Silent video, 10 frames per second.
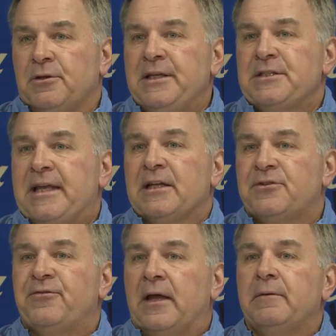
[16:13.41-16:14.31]
Do these
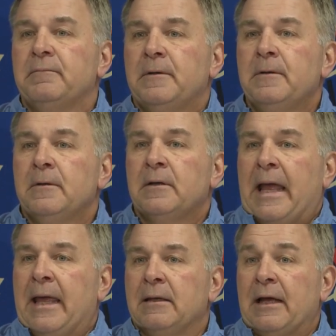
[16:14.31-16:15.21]
kids fit?
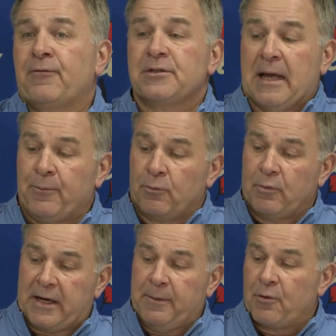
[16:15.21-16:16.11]
And like for example,
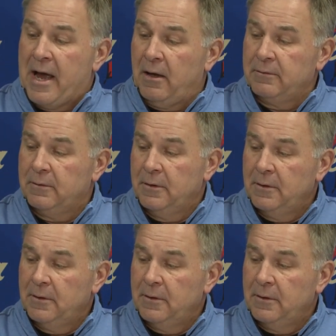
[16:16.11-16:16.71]
Ricky Brown,